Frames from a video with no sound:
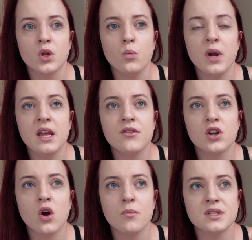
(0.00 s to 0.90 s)
with the
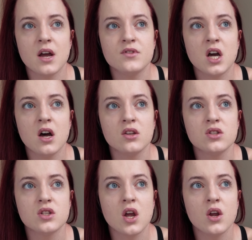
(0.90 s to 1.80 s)
comps that I've done,
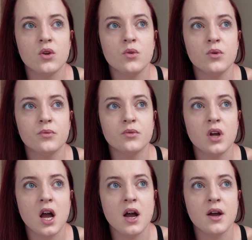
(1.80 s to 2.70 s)
so
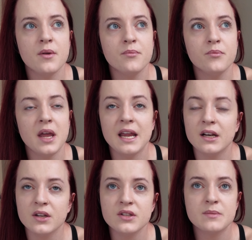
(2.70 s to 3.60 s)

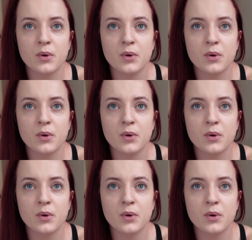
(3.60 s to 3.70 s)
England's,